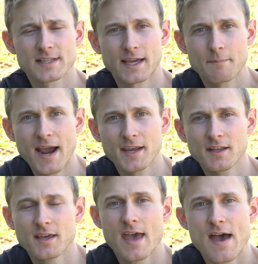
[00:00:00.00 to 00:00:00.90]
like
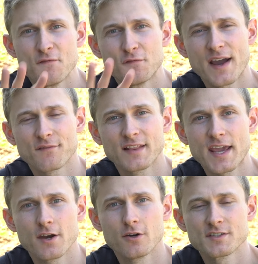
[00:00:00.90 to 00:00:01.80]
mine, 5
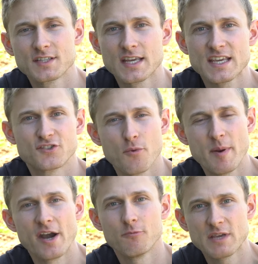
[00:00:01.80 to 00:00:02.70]
layers is the
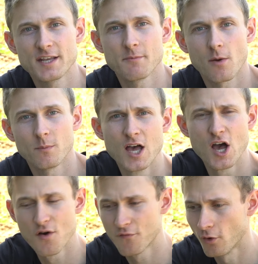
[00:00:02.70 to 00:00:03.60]
bare minimum.
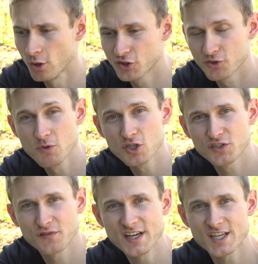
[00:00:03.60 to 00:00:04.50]
For a smooth
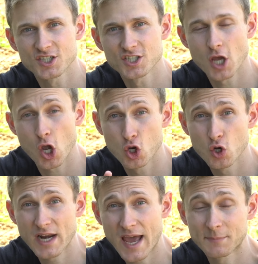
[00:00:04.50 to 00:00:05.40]
finish, a
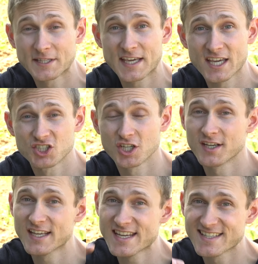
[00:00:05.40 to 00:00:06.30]
good
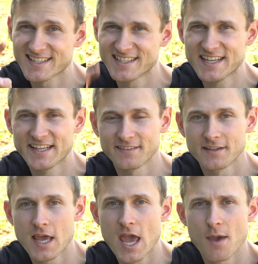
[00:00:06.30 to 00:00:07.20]
application is needed.
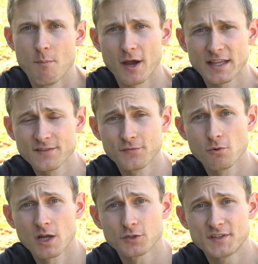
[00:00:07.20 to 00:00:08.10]
But if
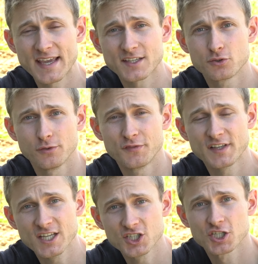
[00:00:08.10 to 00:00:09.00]
you want a texture
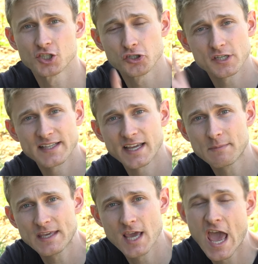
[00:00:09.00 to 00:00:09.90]
finish, just like
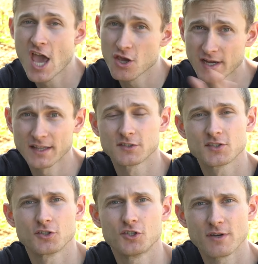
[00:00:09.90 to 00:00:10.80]
me, you can
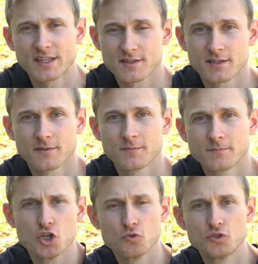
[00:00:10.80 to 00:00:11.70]
also do it.
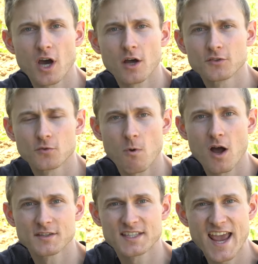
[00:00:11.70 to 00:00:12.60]
You don't
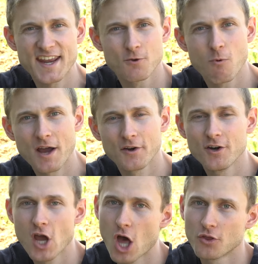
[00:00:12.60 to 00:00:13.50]
want any
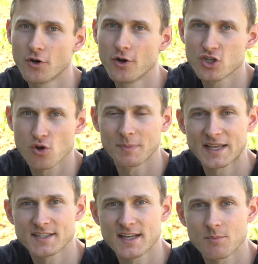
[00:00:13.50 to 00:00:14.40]
water under your
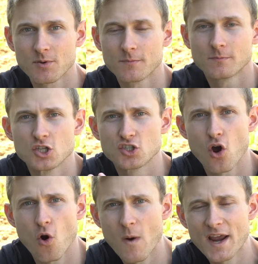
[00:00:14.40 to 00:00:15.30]
plasti-dip.
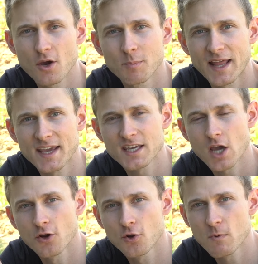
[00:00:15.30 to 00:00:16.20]
So when applying
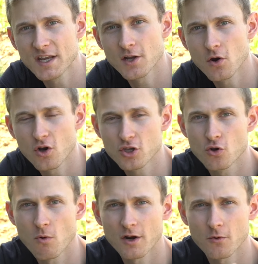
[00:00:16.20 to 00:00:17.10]
on a window,
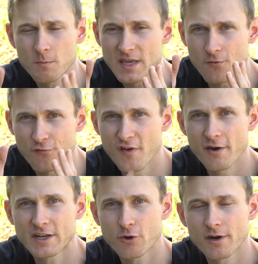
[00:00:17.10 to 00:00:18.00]
you want to be
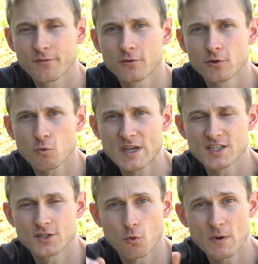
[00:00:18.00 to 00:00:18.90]
very careful
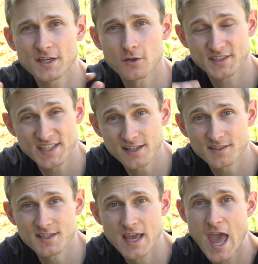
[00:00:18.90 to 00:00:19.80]
with the window
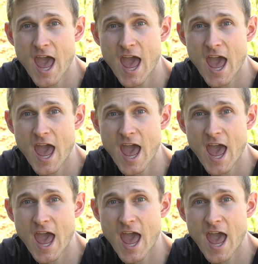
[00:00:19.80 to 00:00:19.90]
sills,